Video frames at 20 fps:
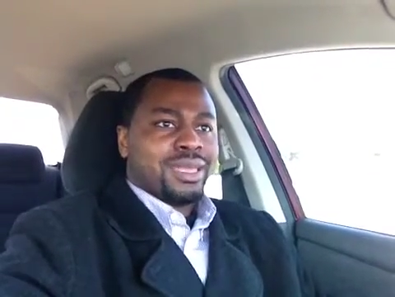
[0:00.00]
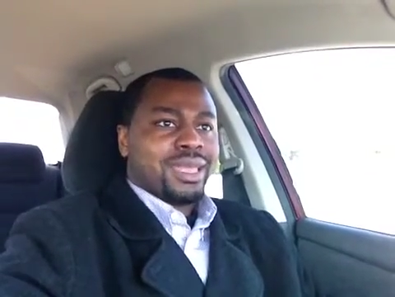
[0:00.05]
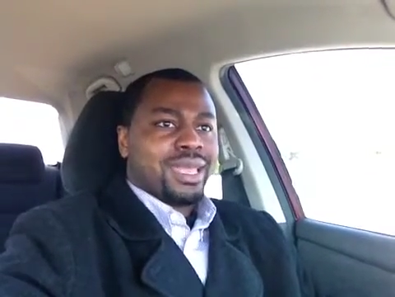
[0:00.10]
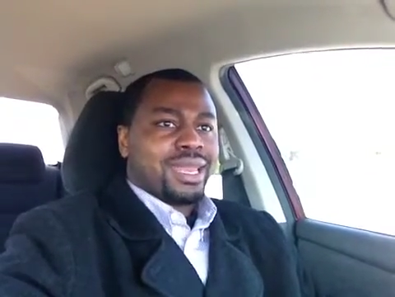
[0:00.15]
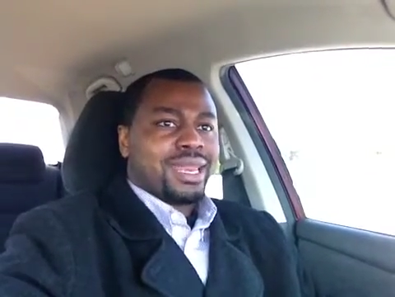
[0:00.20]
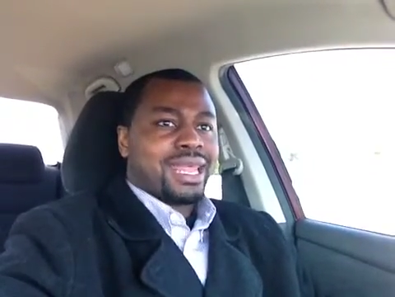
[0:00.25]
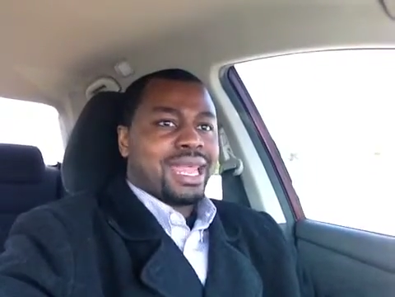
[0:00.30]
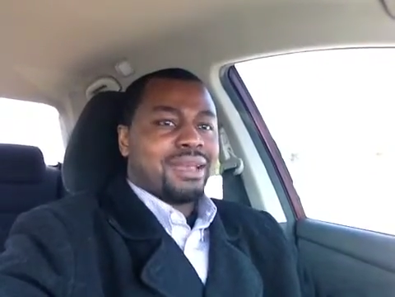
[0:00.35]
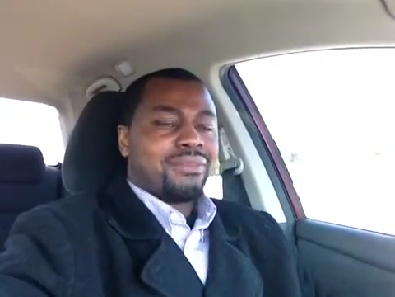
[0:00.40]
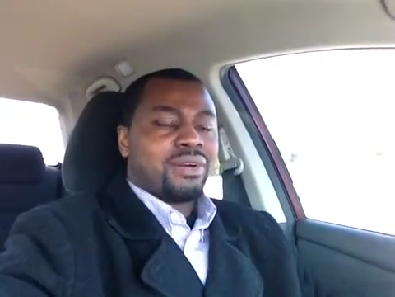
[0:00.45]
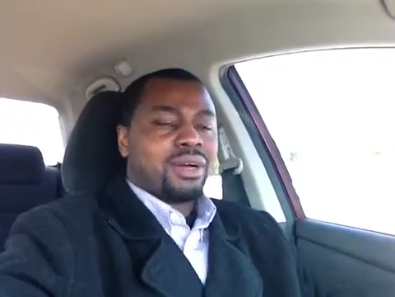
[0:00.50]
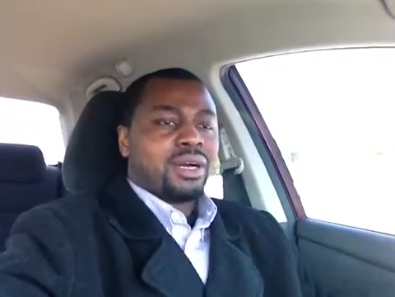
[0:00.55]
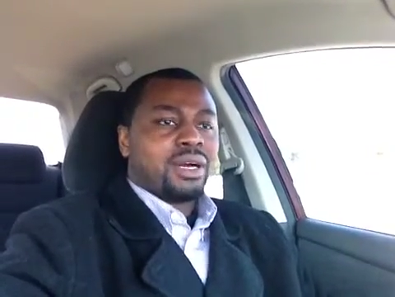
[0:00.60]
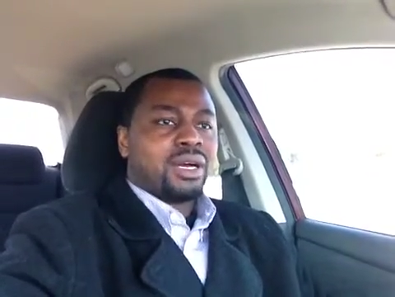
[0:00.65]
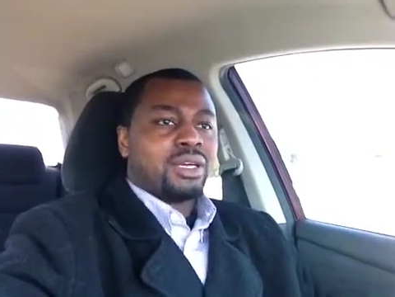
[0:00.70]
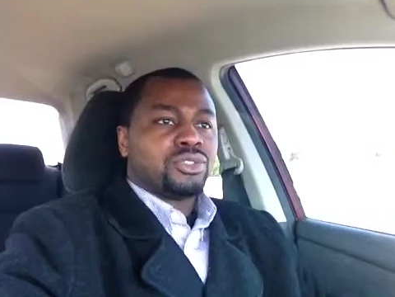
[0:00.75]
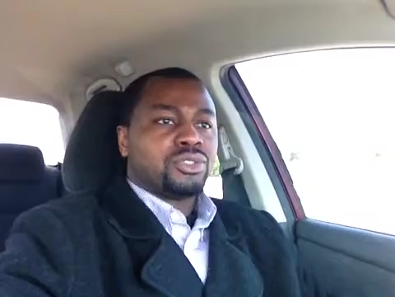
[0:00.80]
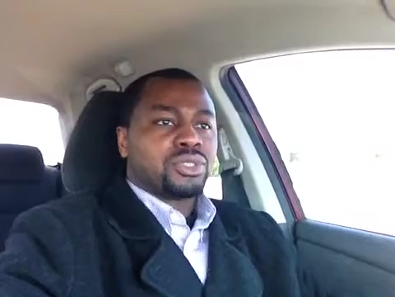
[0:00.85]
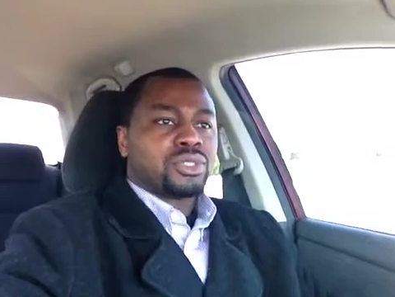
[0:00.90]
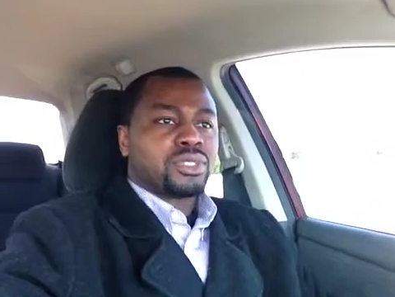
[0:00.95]
and have
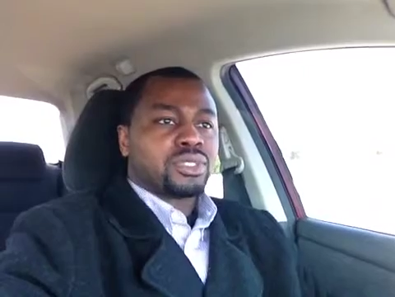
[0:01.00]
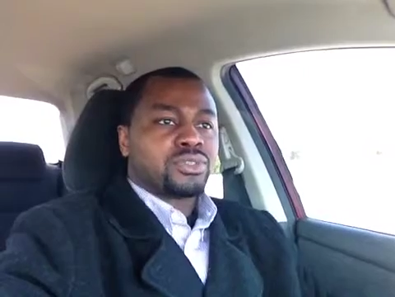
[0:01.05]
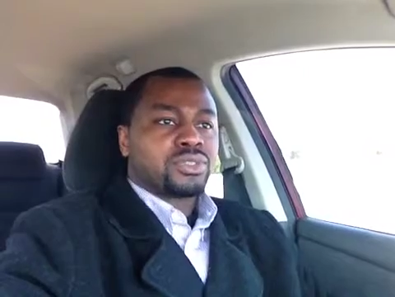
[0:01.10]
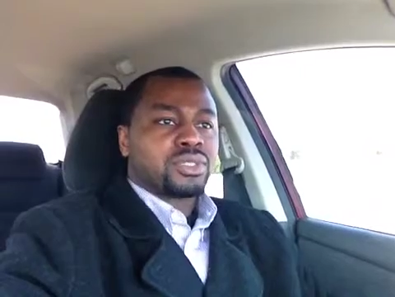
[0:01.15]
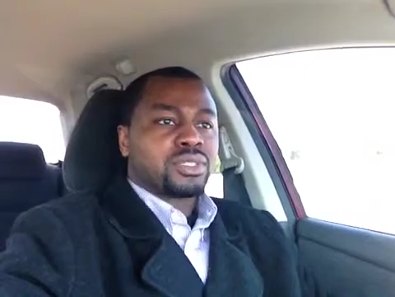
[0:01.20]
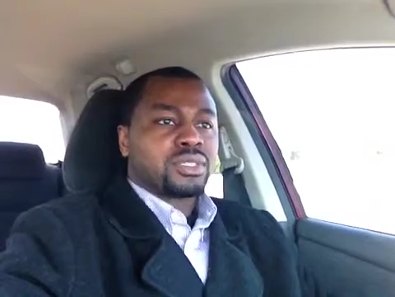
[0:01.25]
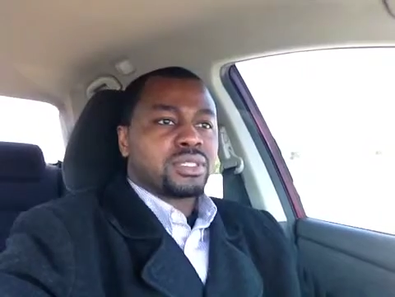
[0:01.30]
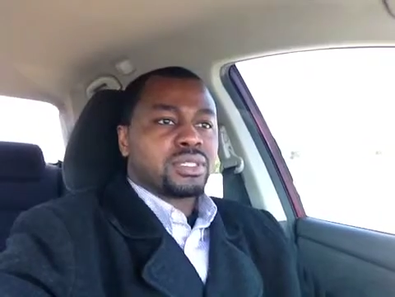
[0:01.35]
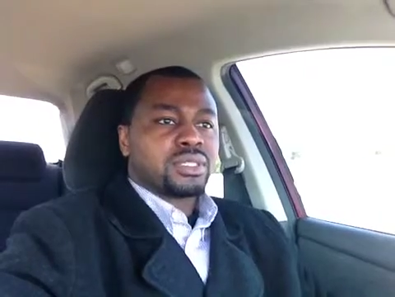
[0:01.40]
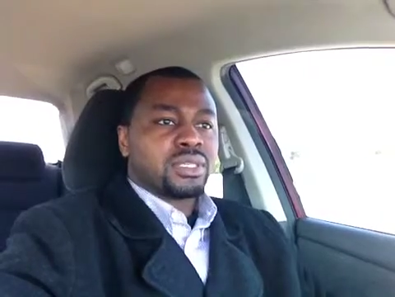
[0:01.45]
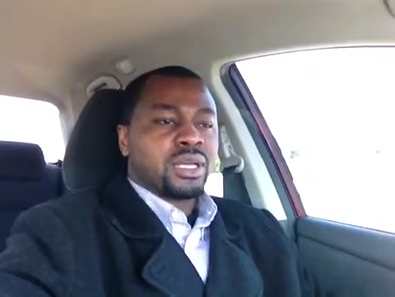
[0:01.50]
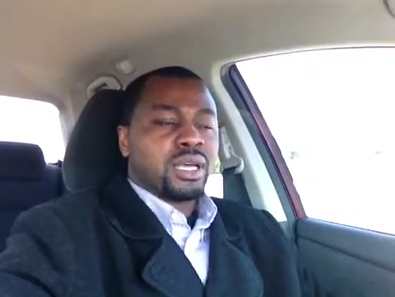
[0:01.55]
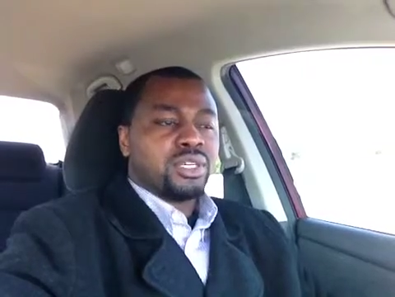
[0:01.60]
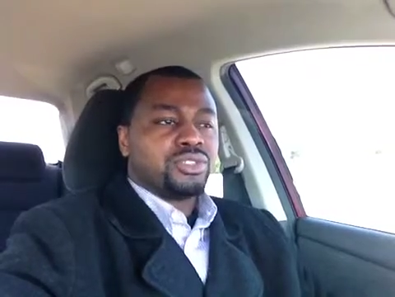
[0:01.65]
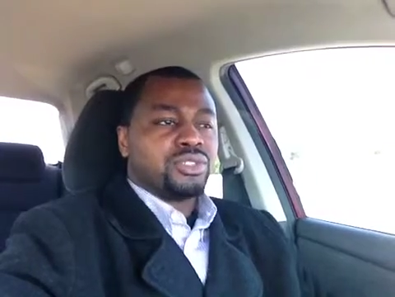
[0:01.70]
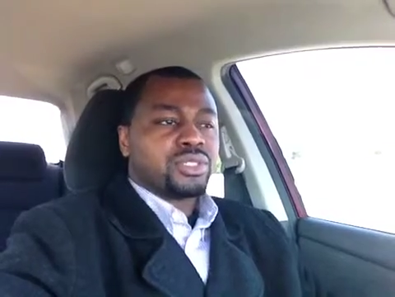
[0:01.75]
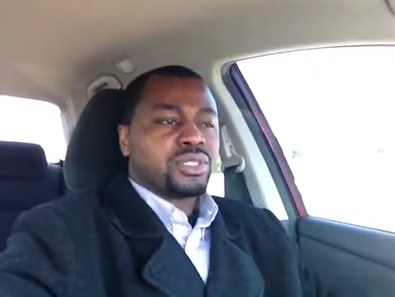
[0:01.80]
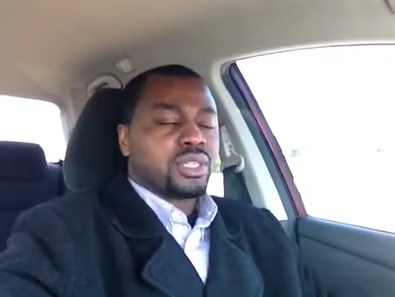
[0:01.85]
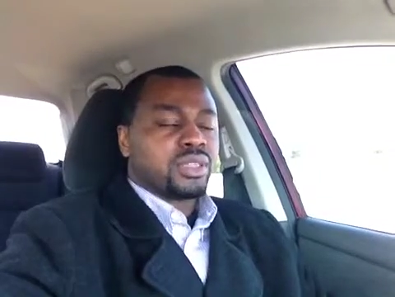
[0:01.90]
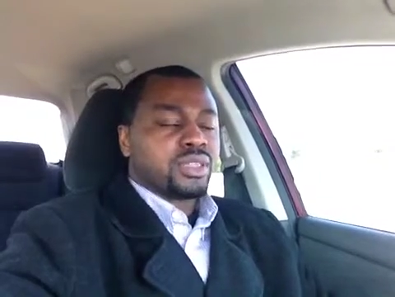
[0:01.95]
hundreds
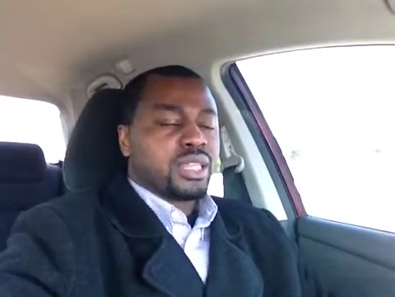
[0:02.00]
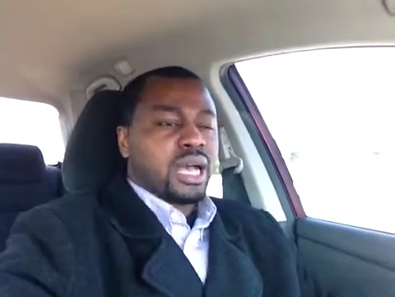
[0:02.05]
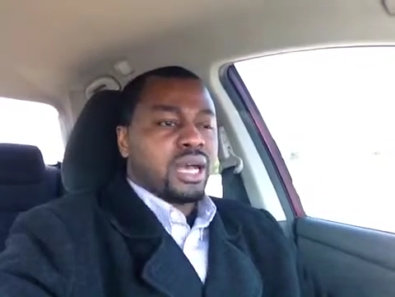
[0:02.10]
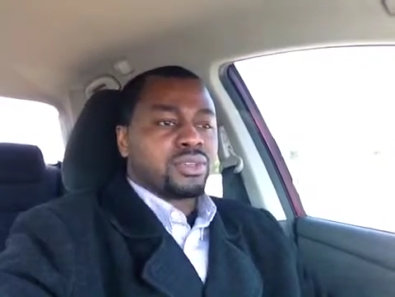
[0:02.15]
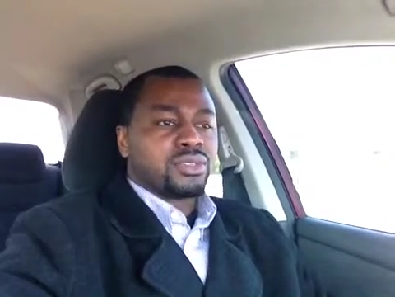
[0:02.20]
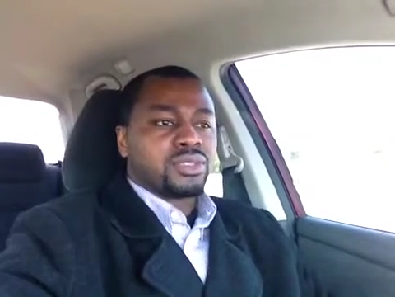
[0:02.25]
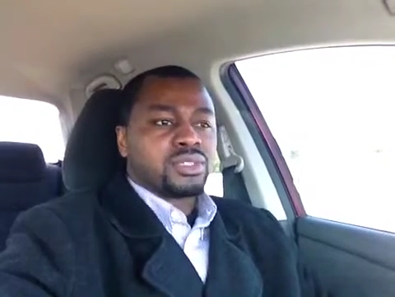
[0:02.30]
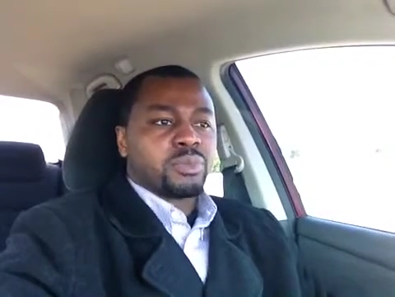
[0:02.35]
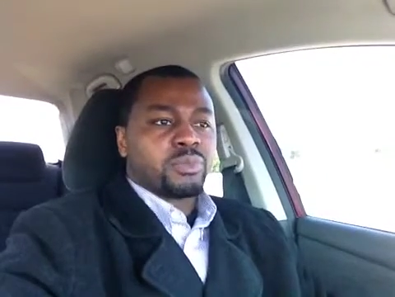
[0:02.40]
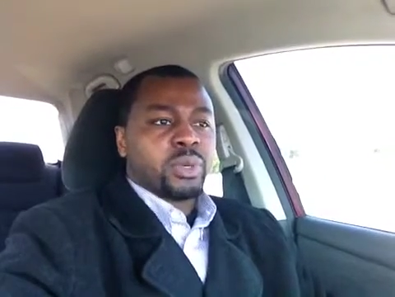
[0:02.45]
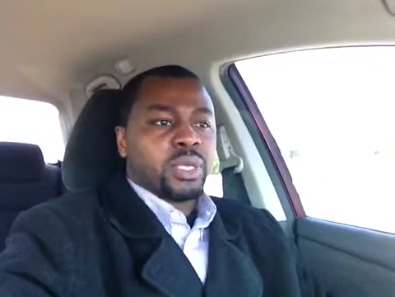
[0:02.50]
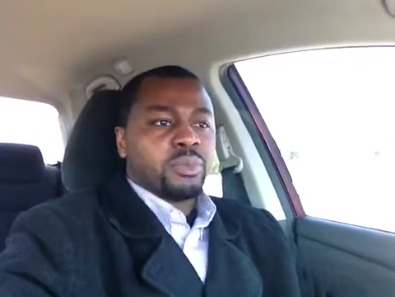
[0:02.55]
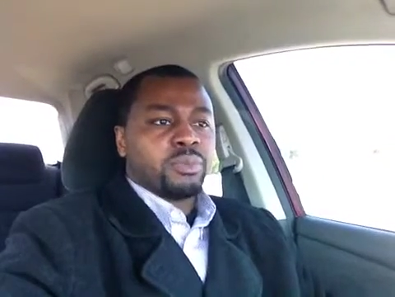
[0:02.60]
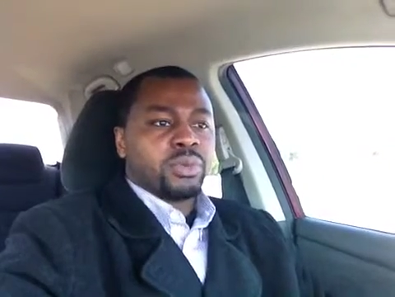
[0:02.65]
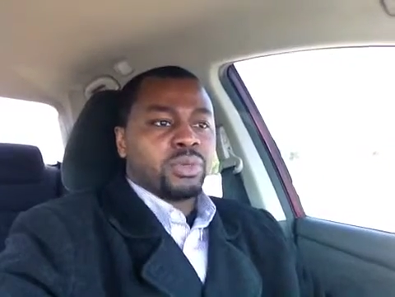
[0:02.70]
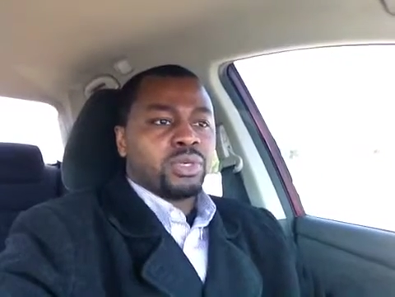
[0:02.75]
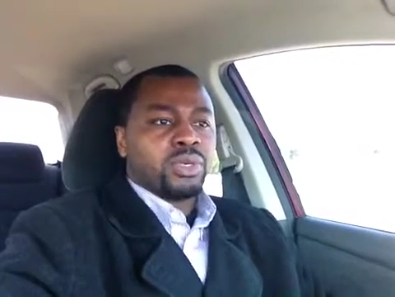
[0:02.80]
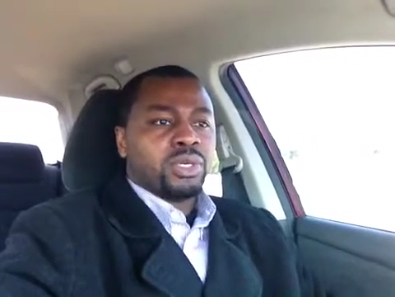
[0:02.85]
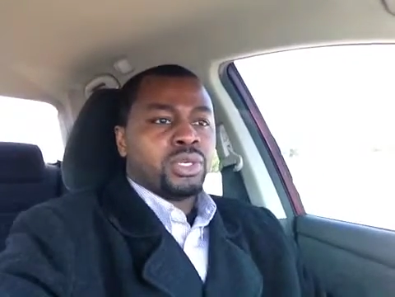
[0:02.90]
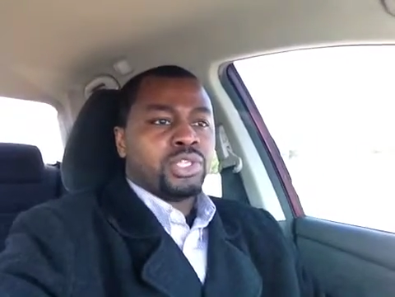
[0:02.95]
and thousands of
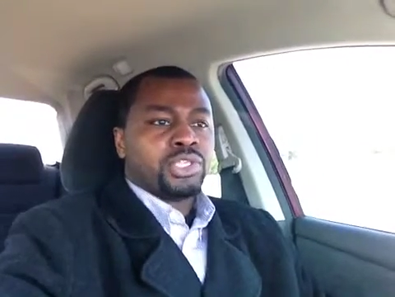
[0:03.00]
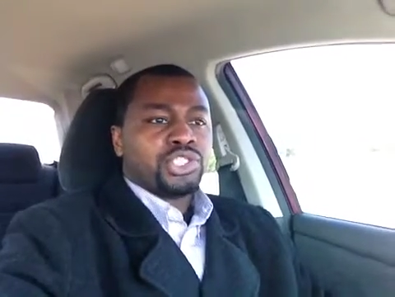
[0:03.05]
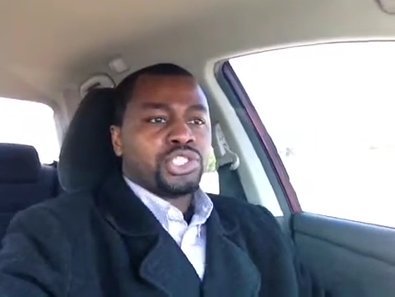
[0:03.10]
people